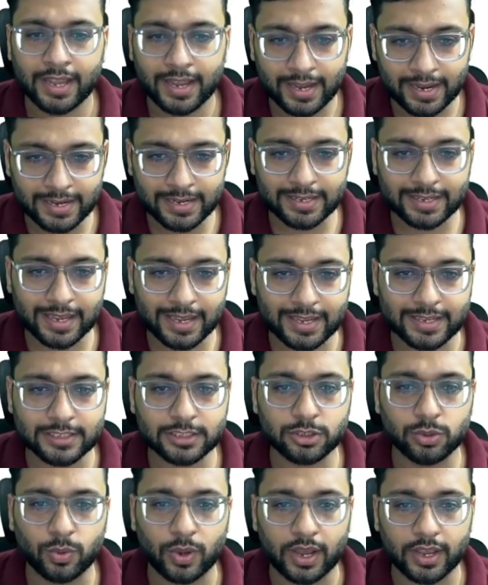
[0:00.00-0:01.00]
In
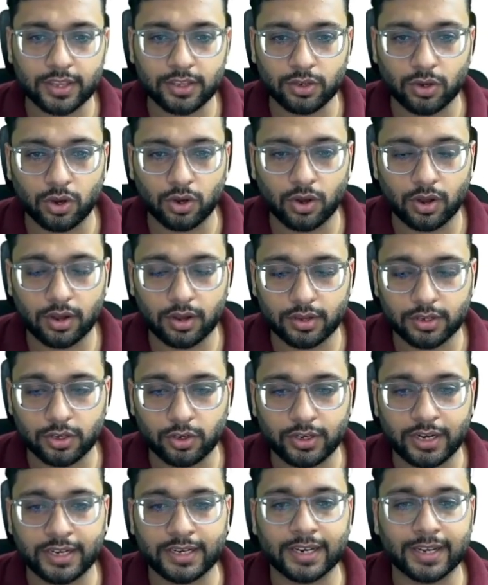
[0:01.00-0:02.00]
case your
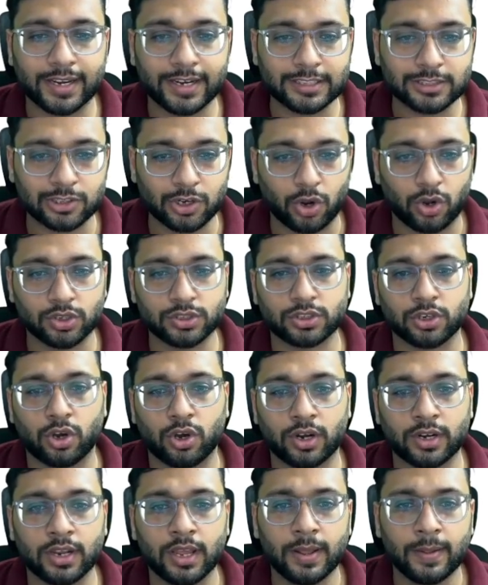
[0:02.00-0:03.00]
data gets lost
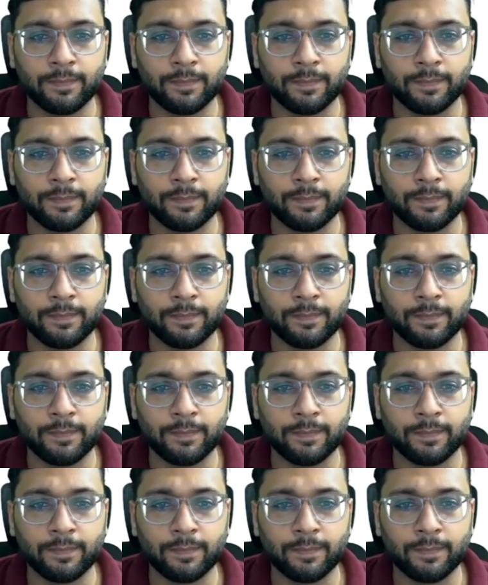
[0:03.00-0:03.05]
or